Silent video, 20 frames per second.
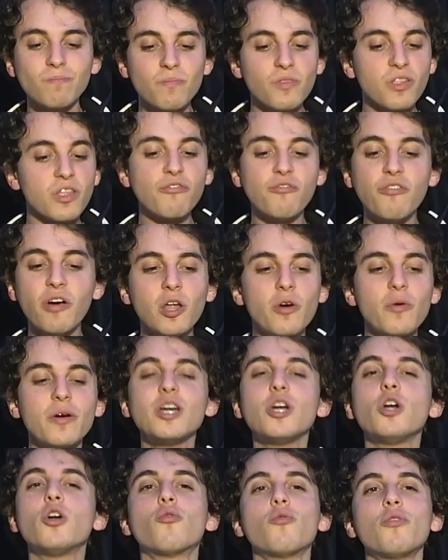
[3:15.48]
the fellow
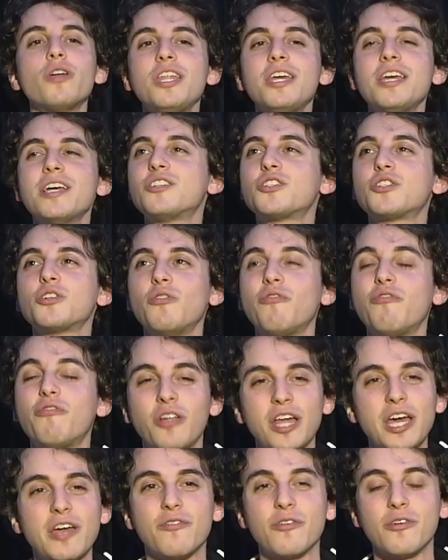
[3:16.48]
ingrediential
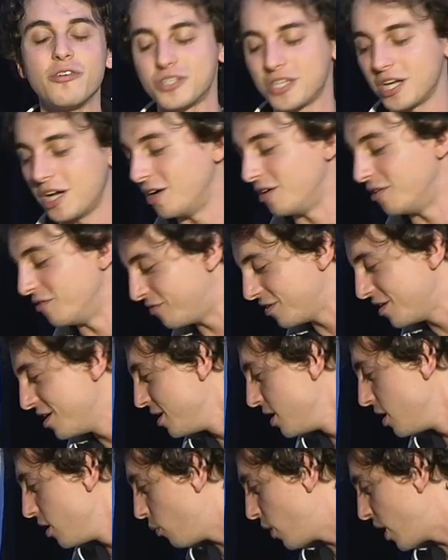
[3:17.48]
flavors of
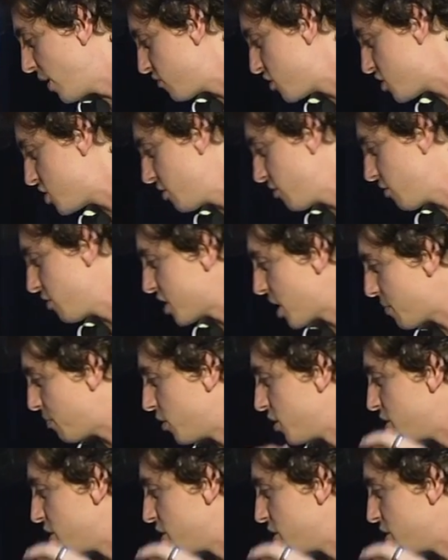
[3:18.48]
whatever cereals I put